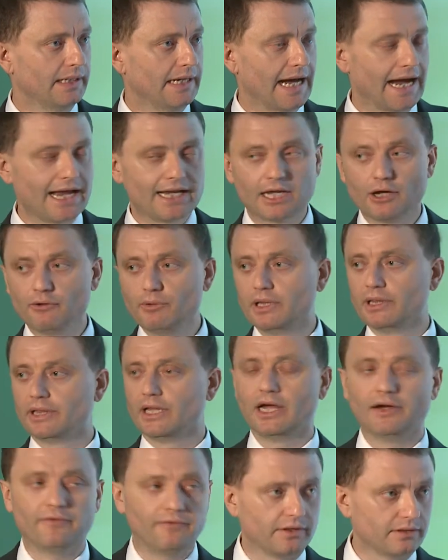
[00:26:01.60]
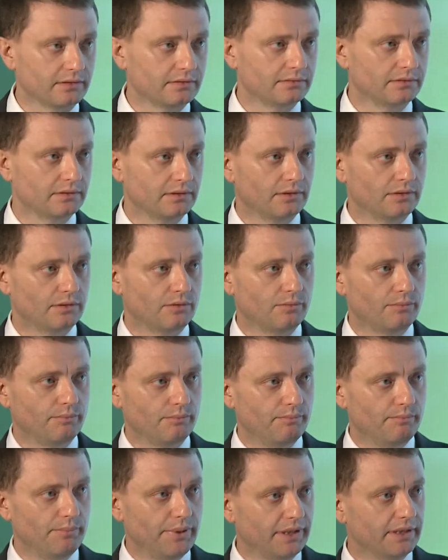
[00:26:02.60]
and they will never
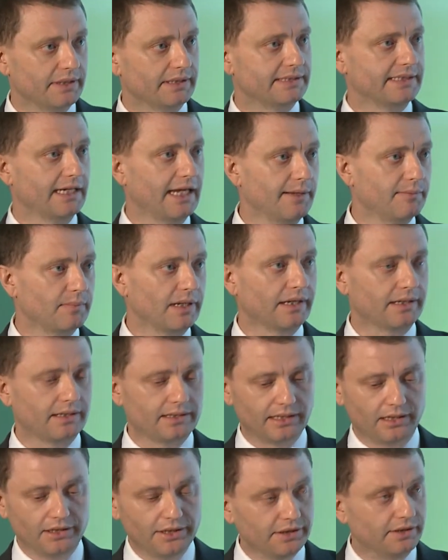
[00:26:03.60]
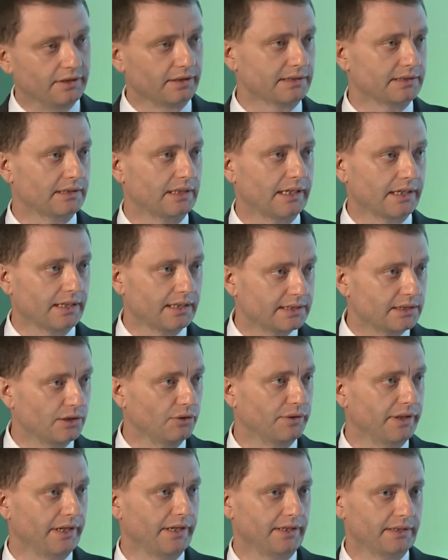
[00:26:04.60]
be the same like the leaders, like
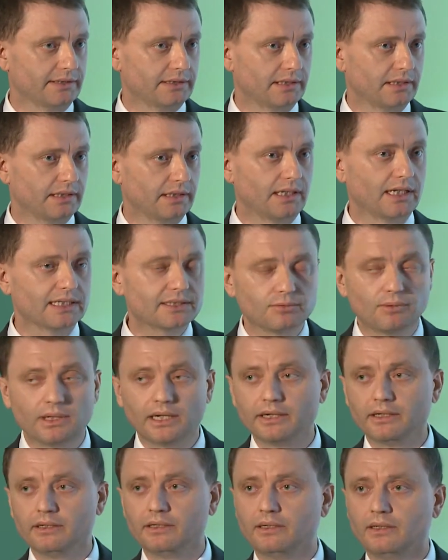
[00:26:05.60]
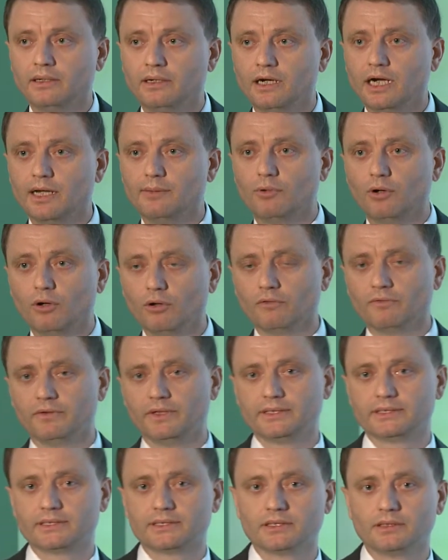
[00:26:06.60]
Estonia is. That's why I'm
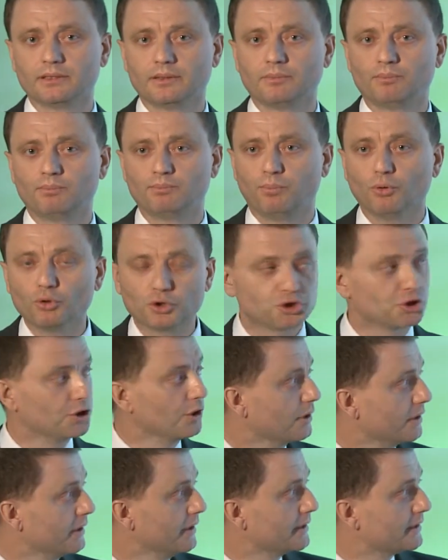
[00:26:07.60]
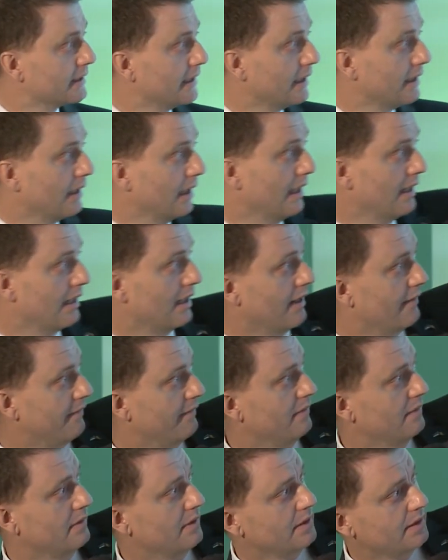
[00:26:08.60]
always pushing this, and I
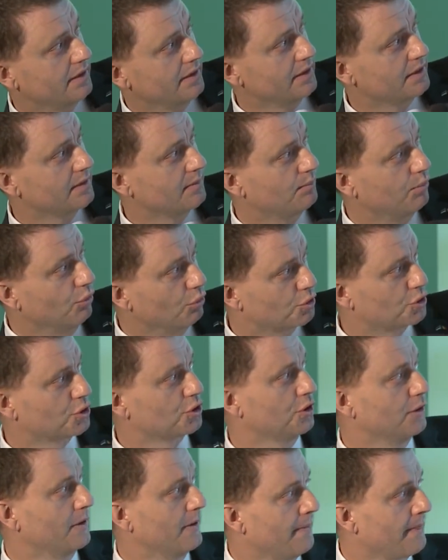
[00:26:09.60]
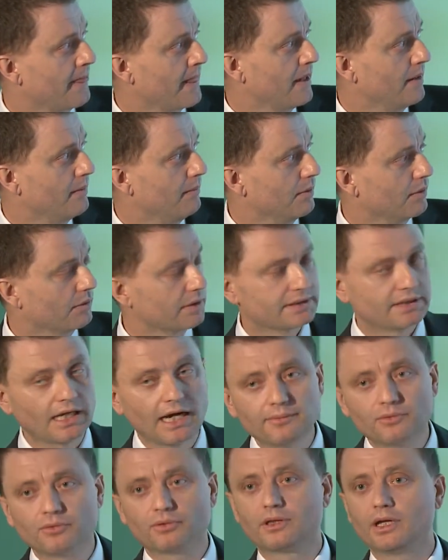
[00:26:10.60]
love this push, because
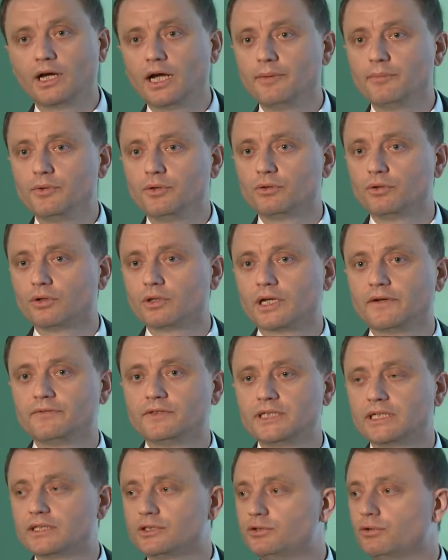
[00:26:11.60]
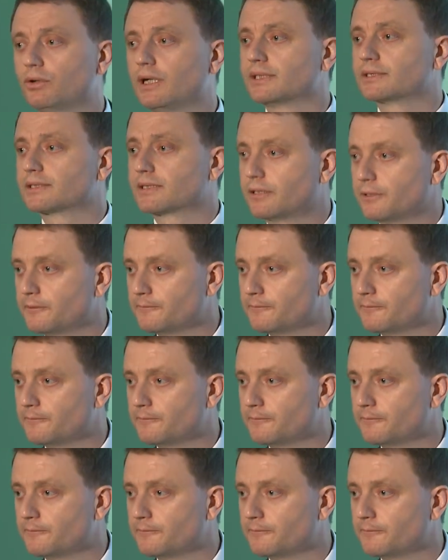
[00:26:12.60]
time to time you don't have just to ask